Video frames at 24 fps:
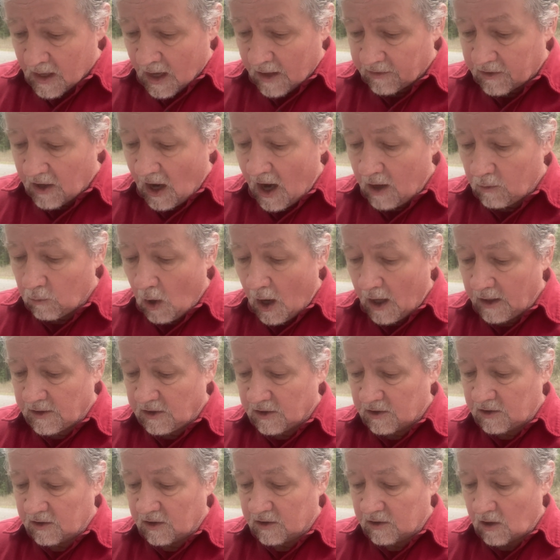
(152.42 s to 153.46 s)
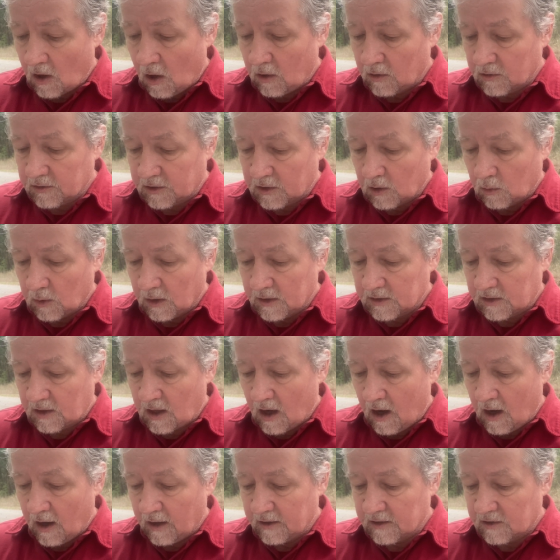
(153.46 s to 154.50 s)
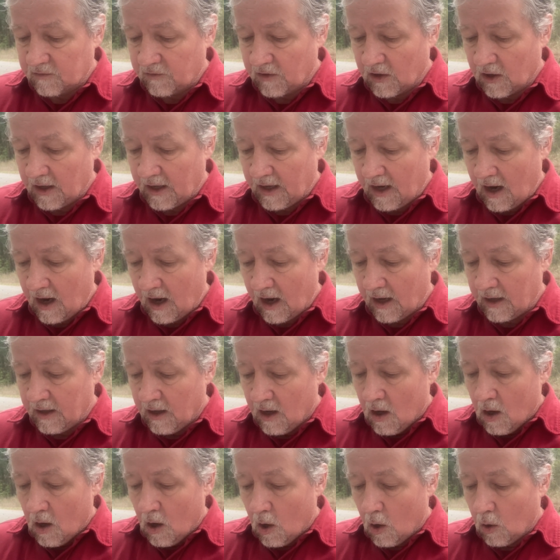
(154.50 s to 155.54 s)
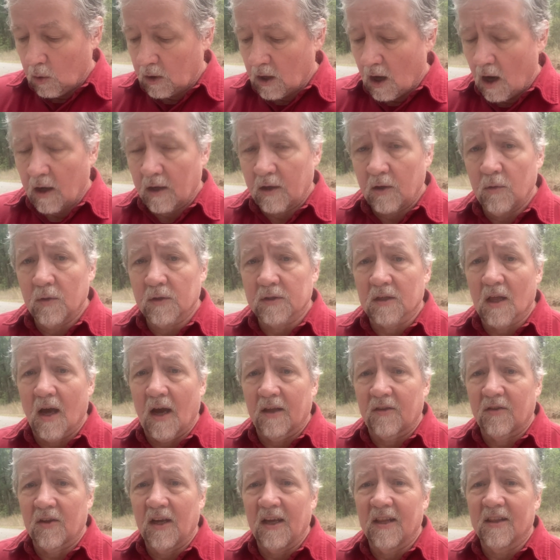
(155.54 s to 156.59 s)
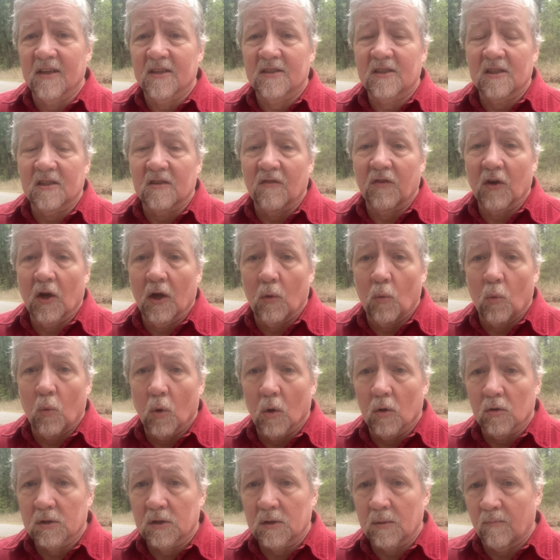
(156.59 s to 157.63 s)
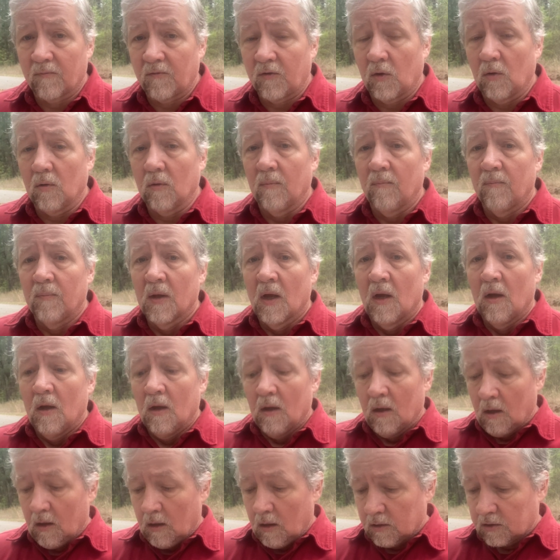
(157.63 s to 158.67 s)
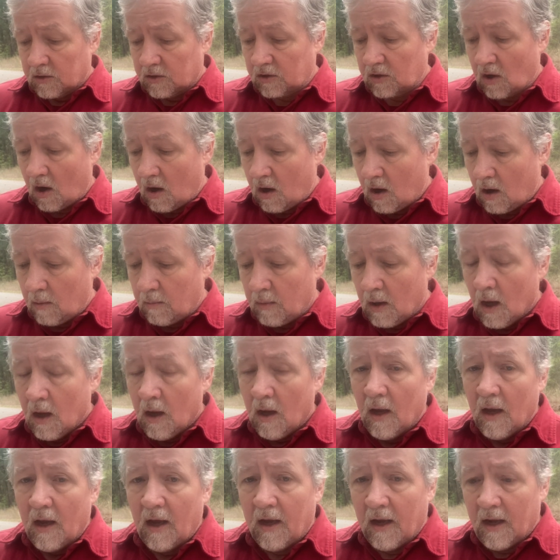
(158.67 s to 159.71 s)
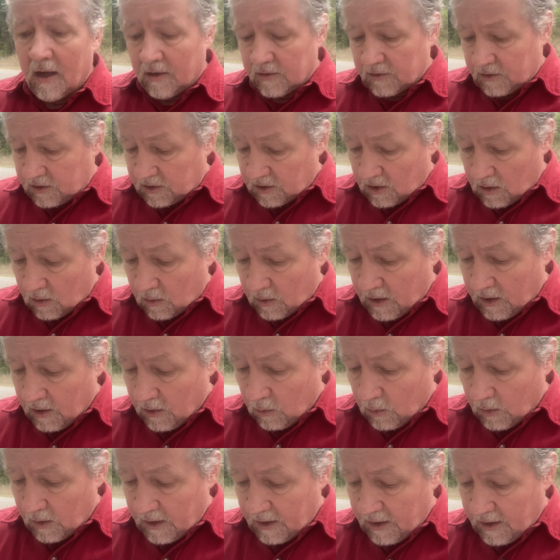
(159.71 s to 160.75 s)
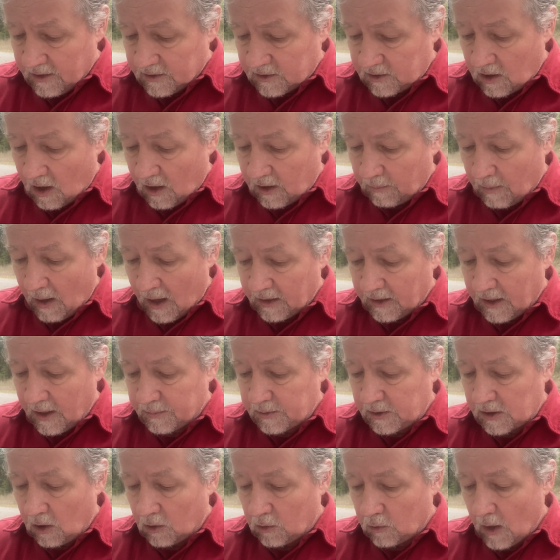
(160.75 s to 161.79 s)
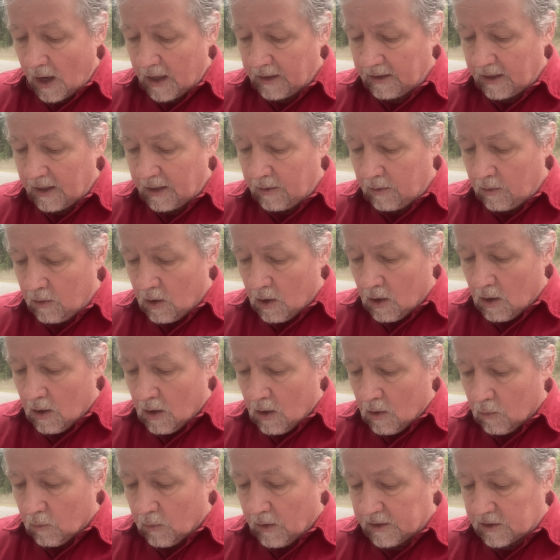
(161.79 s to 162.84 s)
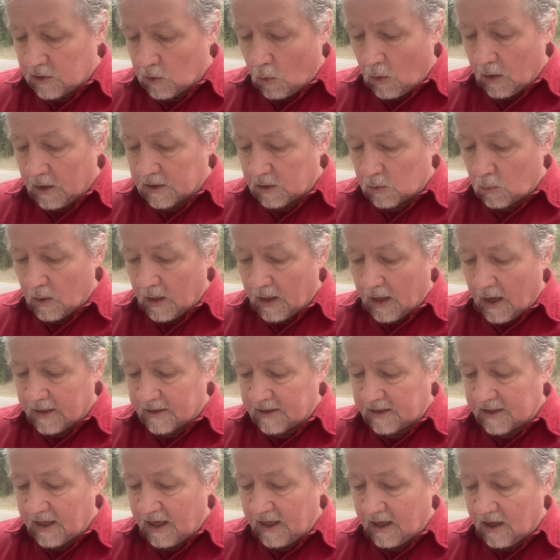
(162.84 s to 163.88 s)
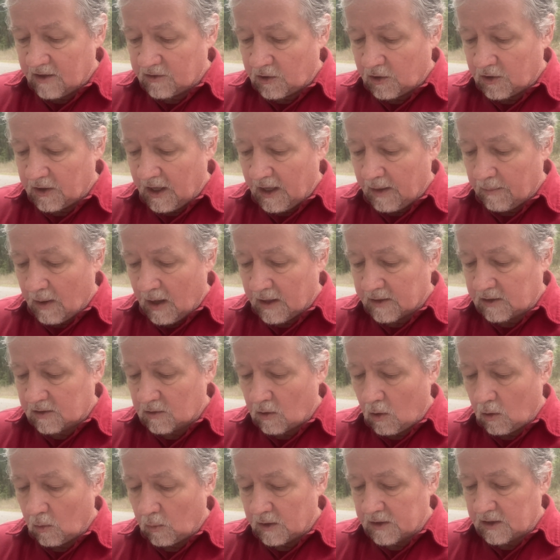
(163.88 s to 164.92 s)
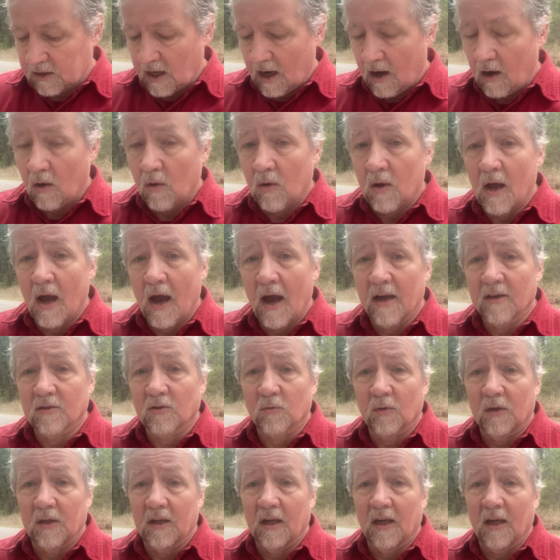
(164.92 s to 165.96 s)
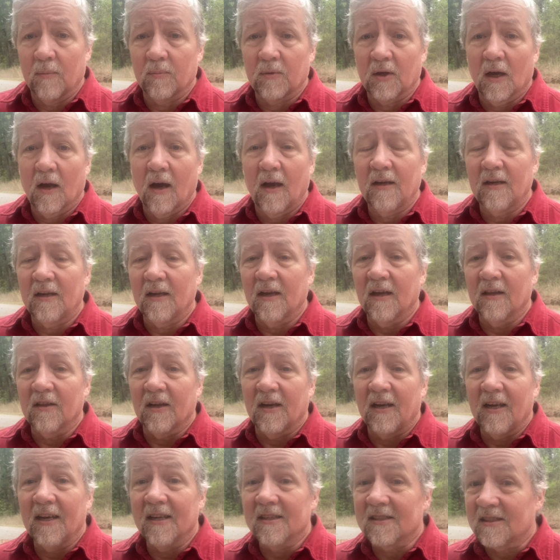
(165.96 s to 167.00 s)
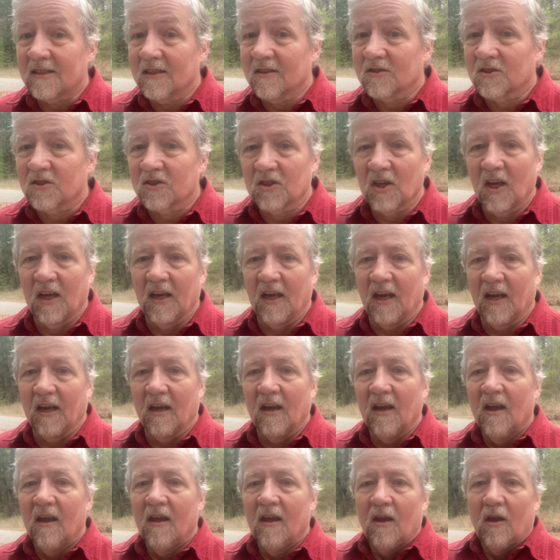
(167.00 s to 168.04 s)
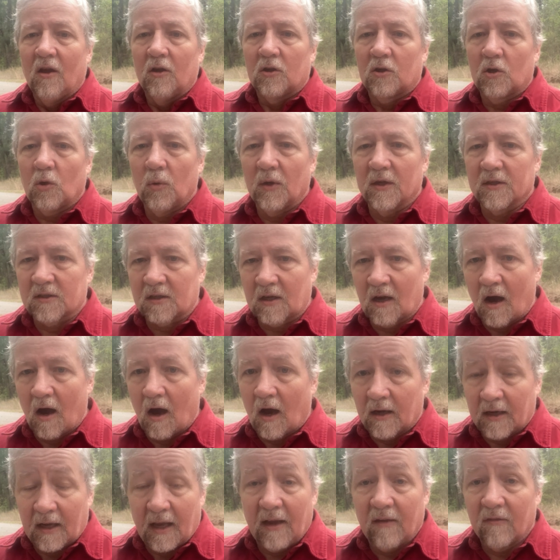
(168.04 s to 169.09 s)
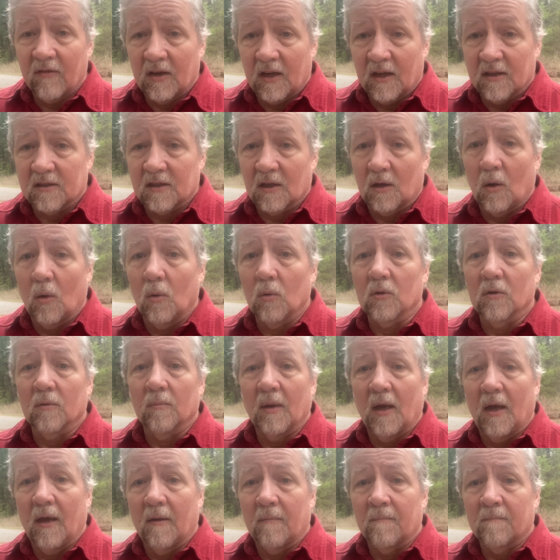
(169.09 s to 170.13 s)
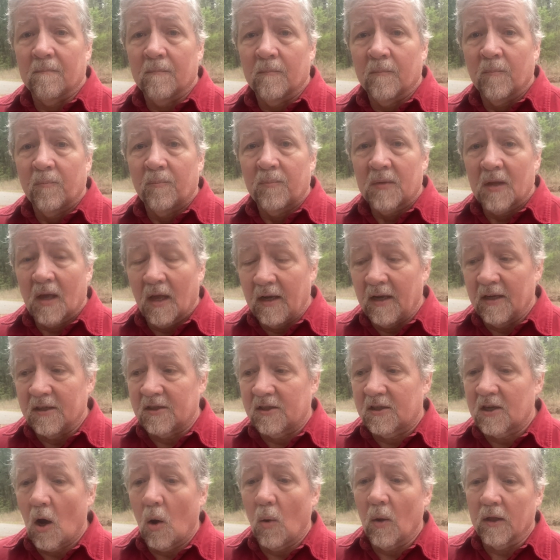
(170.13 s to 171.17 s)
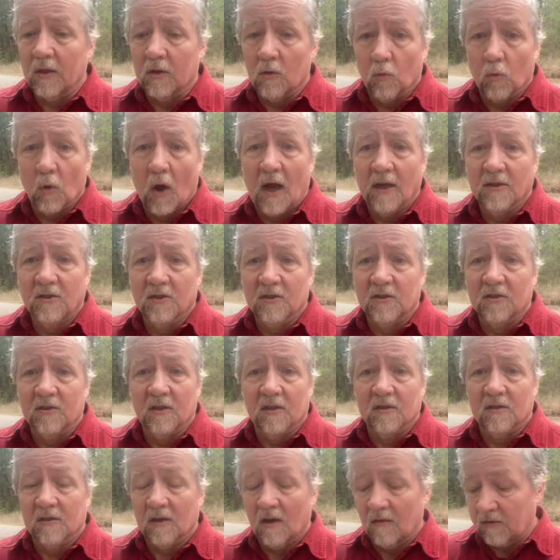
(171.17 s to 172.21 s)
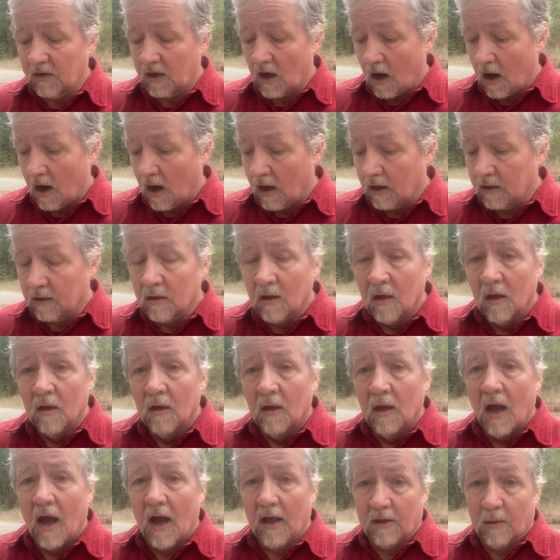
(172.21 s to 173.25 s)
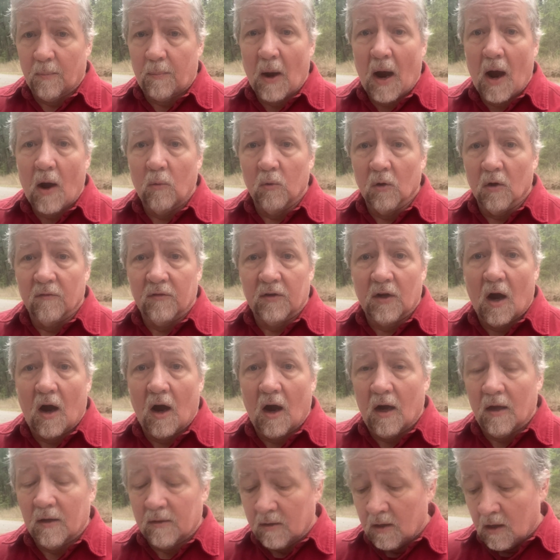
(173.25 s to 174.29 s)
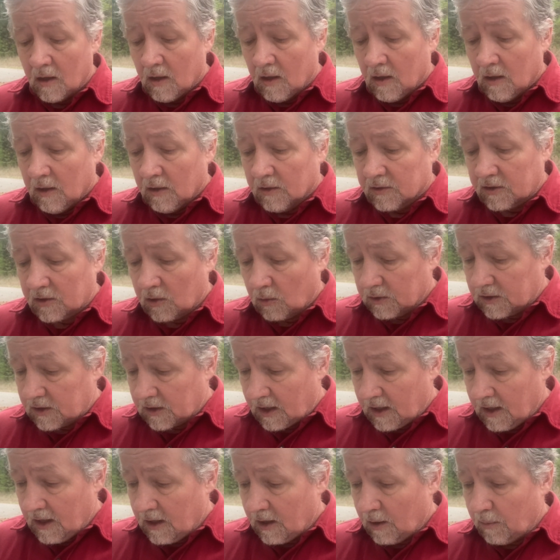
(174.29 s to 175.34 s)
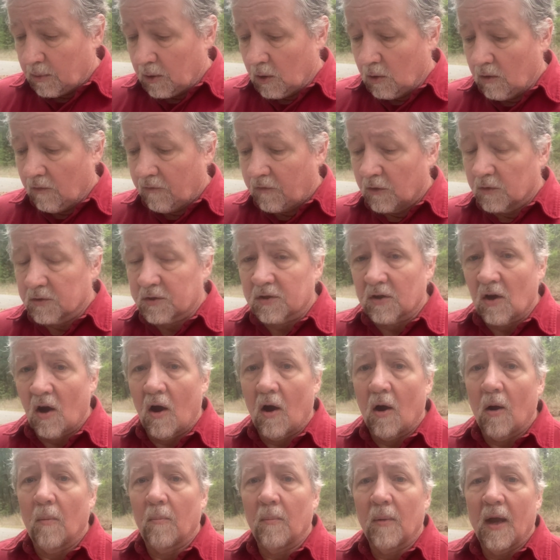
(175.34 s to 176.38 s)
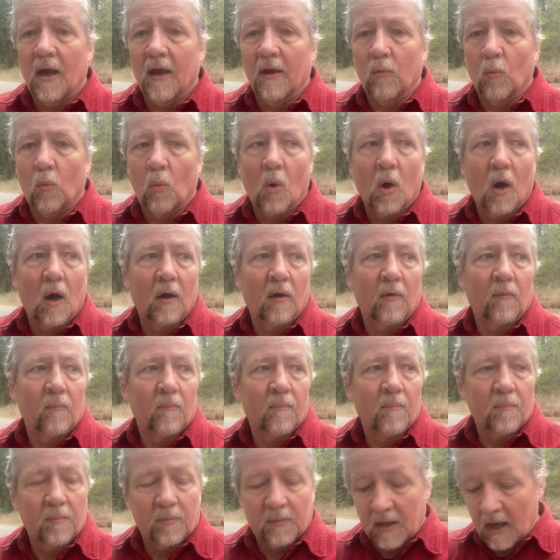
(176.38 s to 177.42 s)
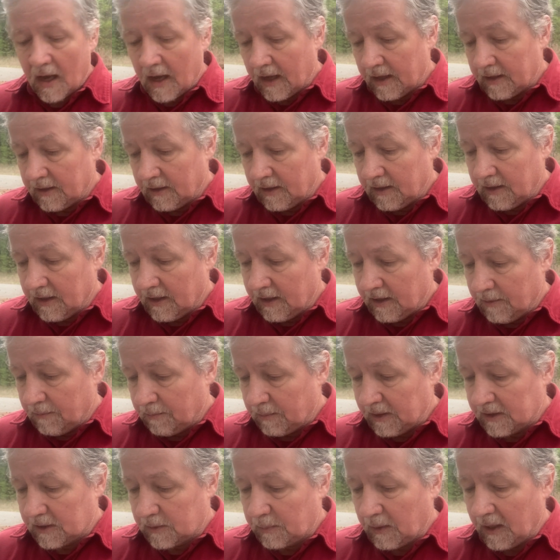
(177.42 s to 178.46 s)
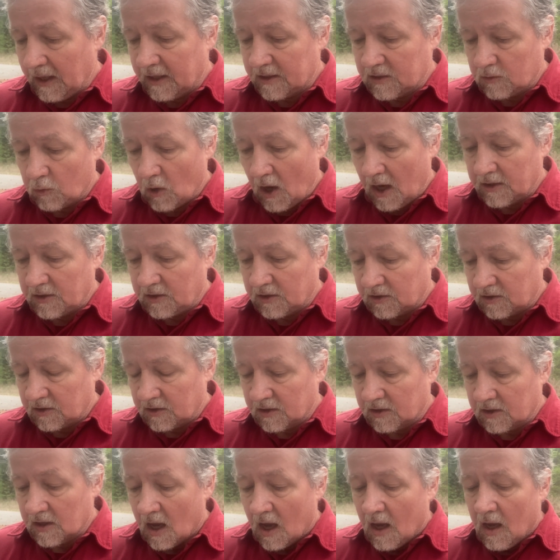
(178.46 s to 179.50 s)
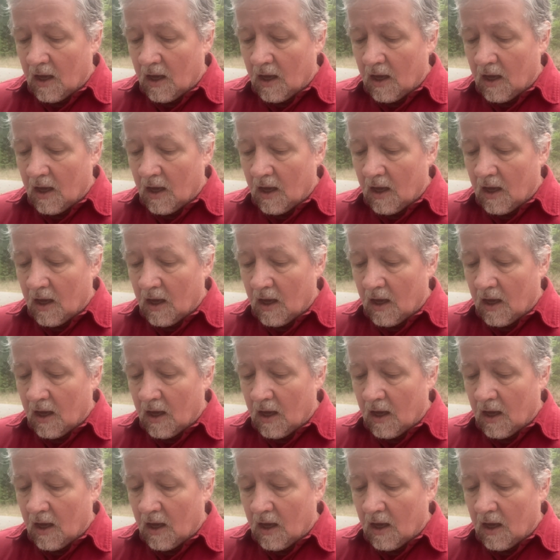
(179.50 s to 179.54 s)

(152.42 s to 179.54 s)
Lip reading: Thy righteousness also as God is very high. O God, who is like thee. This is a very worshipful psalm. And so here he is talking, my lips shall greatly rejoice when I sing unto thee, my soul which thou hast redeemed. The idea that he is still singing to his God, even as an older man. And he's showing the righteousness of God and the power of God. So it's again a beautiful psalm and one that it bespeaks righteousness.